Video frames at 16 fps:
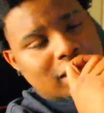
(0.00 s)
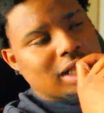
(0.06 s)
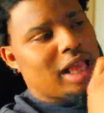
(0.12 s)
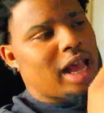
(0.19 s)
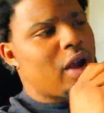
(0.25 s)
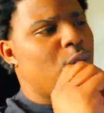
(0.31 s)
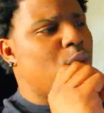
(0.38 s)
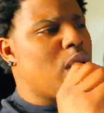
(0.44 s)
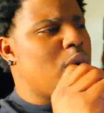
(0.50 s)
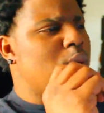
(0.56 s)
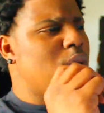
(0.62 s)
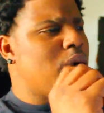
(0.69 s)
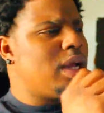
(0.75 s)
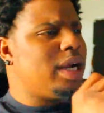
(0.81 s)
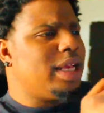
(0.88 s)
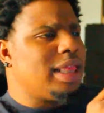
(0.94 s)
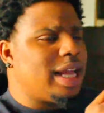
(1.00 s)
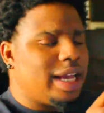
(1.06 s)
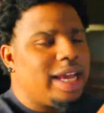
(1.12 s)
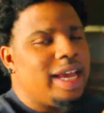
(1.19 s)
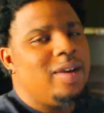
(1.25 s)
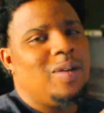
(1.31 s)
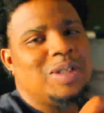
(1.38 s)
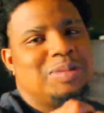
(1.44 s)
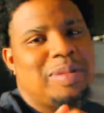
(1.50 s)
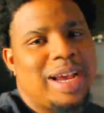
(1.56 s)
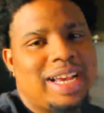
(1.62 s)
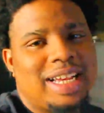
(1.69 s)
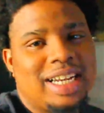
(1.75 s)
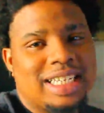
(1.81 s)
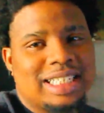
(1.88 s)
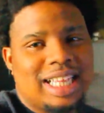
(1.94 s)
Like, where were they? Like, he was
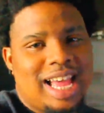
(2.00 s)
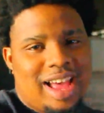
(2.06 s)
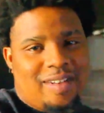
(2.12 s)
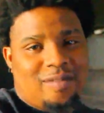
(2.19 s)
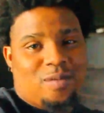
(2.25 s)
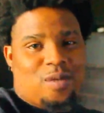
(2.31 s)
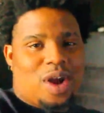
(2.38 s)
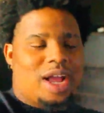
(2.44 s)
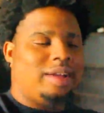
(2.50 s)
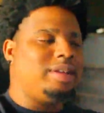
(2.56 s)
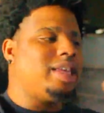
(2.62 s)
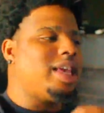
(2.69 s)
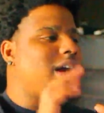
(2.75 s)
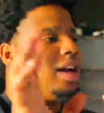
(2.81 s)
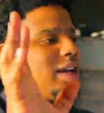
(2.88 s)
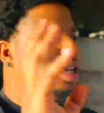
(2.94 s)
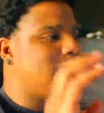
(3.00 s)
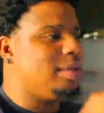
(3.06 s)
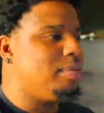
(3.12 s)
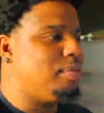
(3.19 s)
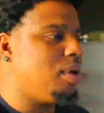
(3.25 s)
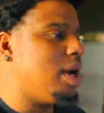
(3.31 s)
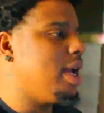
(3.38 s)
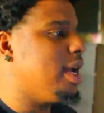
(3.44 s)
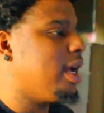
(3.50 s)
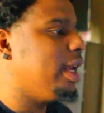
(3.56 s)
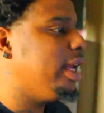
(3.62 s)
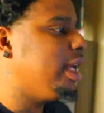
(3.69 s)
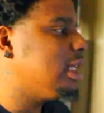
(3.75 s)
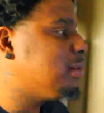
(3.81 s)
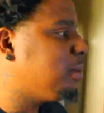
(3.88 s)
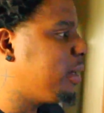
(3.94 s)
making us laugh, right? Y'all get the boy. I ain't gotta
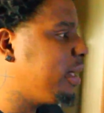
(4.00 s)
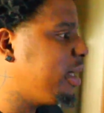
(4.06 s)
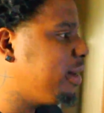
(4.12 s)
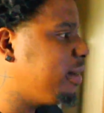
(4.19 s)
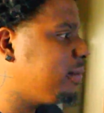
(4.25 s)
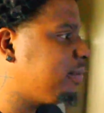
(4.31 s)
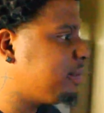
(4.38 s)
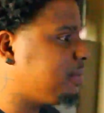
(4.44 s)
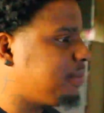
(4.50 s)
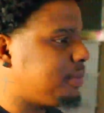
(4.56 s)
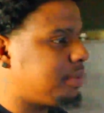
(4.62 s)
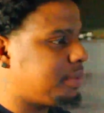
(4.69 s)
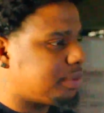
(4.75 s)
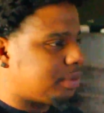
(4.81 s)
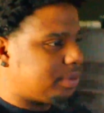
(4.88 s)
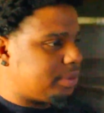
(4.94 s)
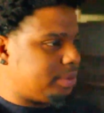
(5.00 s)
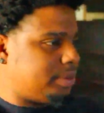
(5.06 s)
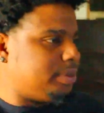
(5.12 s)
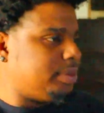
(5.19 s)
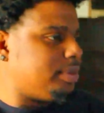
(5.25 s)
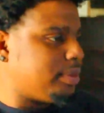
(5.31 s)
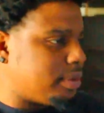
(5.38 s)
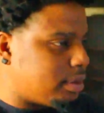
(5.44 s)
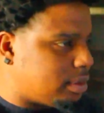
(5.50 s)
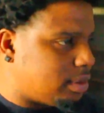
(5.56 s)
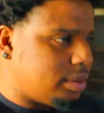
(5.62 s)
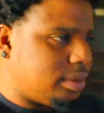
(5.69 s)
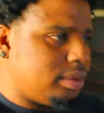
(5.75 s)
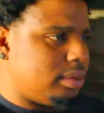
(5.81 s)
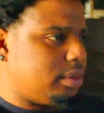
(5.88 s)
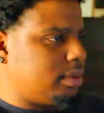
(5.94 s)
explain it. I'm like my thoughts
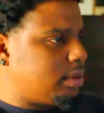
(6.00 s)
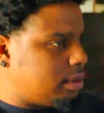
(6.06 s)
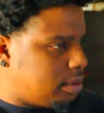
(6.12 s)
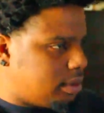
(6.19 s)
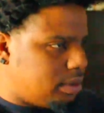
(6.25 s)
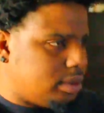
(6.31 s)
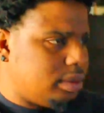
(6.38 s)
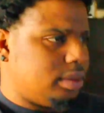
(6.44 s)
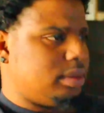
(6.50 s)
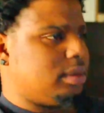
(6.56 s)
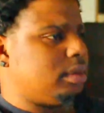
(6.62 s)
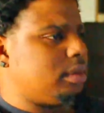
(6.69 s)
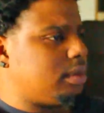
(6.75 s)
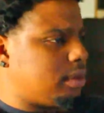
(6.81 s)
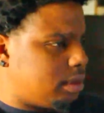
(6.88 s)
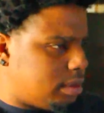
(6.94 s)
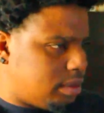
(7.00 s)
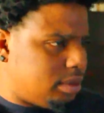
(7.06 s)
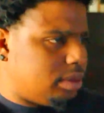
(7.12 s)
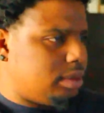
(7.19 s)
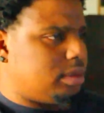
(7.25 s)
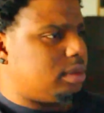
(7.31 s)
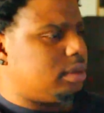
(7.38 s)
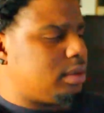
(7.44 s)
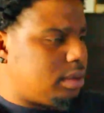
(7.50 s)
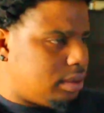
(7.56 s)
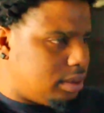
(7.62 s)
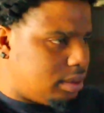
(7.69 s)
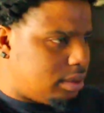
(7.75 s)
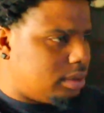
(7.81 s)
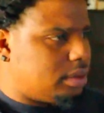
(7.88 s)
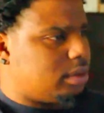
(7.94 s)
now. What goes up is gotta
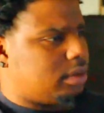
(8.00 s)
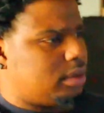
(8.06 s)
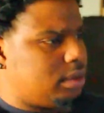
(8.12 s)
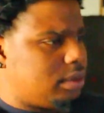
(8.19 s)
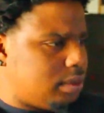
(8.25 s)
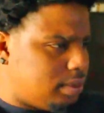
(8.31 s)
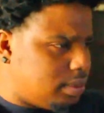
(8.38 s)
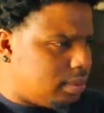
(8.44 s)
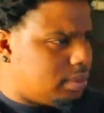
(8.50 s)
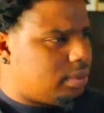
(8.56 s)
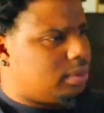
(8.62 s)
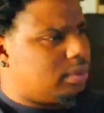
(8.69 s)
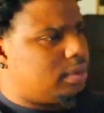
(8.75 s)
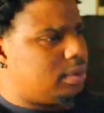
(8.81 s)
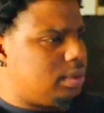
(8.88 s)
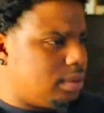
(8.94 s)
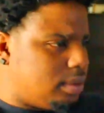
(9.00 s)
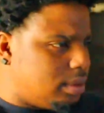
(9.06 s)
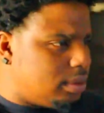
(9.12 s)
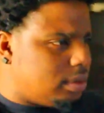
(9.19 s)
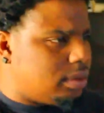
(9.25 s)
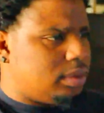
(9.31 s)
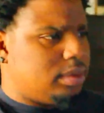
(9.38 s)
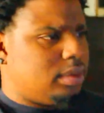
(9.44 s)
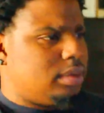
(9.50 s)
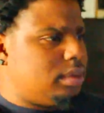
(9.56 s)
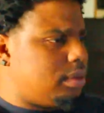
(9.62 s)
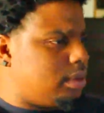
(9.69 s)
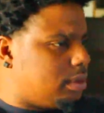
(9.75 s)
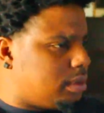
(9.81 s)
fall down. I guess I pour it all out,